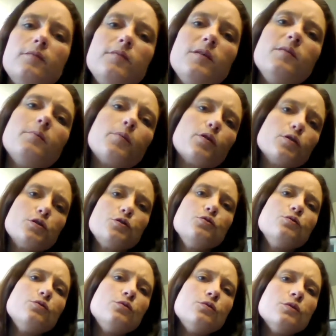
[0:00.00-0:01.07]
maybe
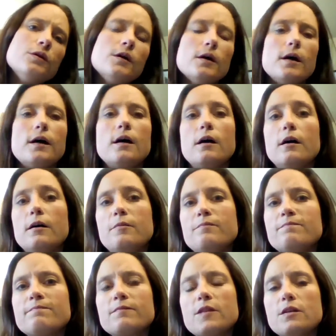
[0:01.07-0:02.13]
pursue,
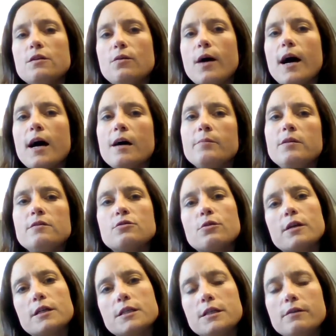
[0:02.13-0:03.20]
hobbies
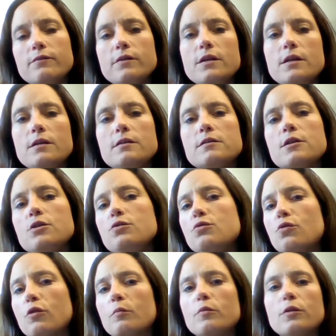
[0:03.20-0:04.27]
or activities that you
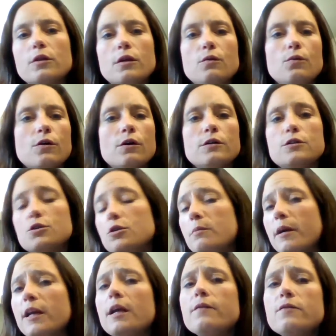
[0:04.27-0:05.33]
normally would. So
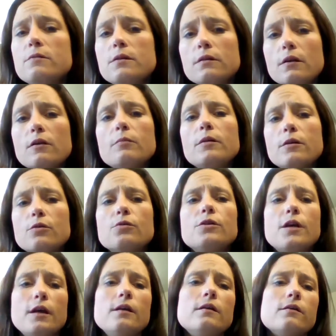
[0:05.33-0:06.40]
you might have to be a little bit
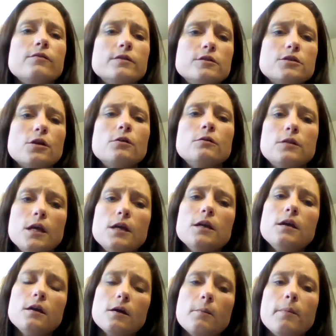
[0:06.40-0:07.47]
creative and start
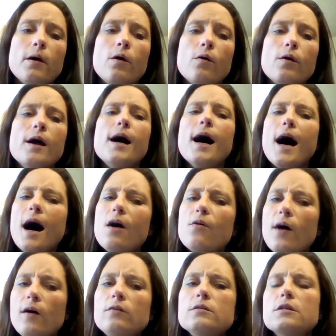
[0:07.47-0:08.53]
thinking about
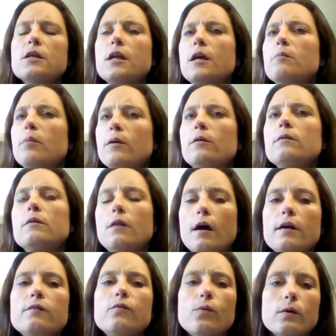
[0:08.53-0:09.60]
how else can I build a
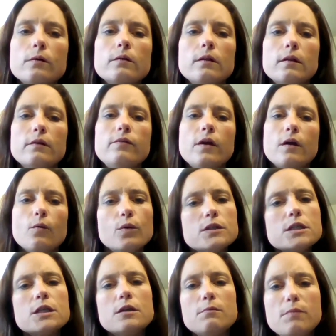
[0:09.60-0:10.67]
life worth living?
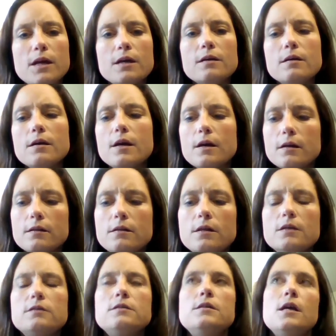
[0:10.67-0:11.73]
What's going to make
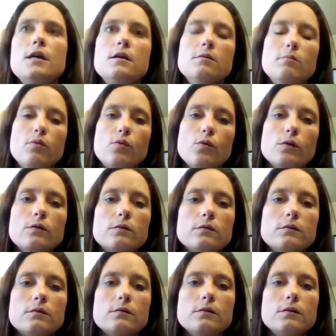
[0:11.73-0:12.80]
this day
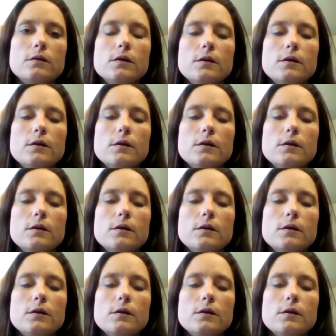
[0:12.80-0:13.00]
important?